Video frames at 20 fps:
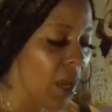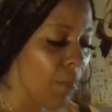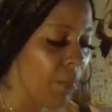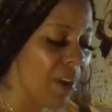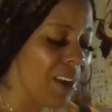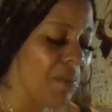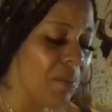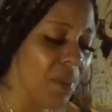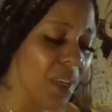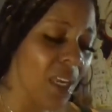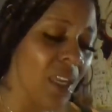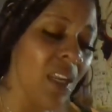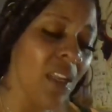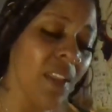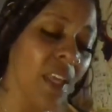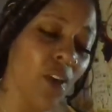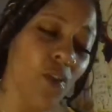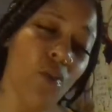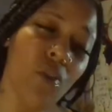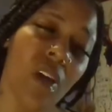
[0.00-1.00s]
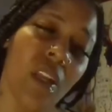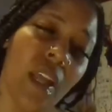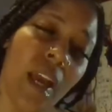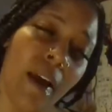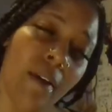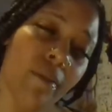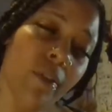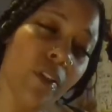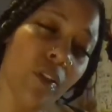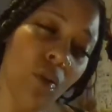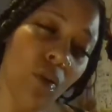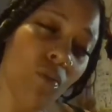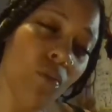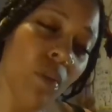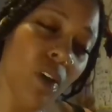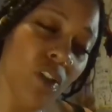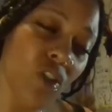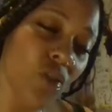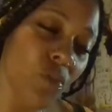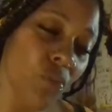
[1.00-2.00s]
But I'm getting that you can have so
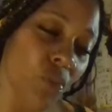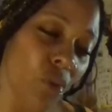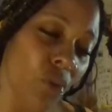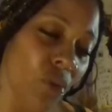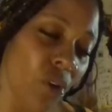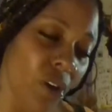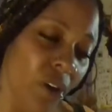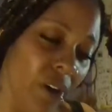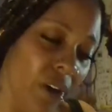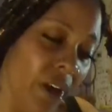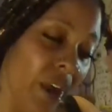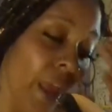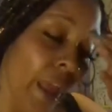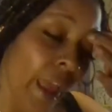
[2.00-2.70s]
much more